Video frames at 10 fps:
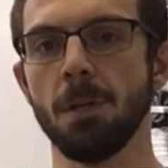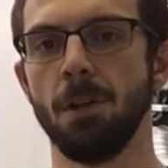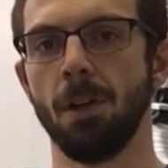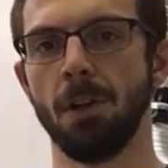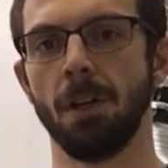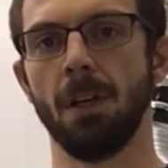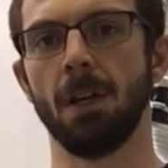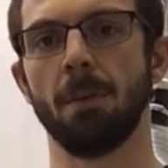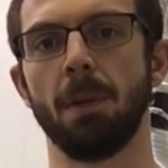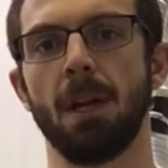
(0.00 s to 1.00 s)
you
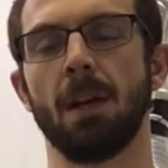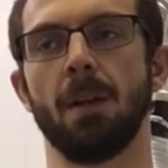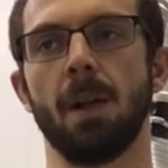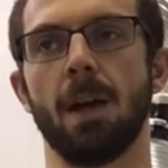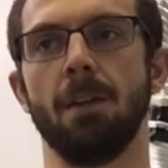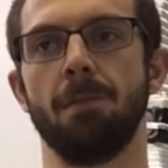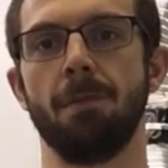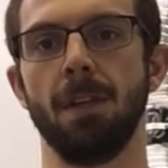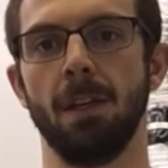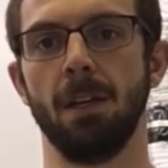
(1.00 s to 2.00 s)
end up getting a lot of
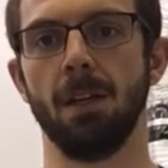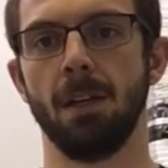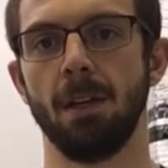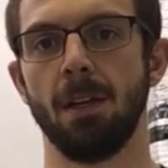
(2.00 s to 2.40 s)
the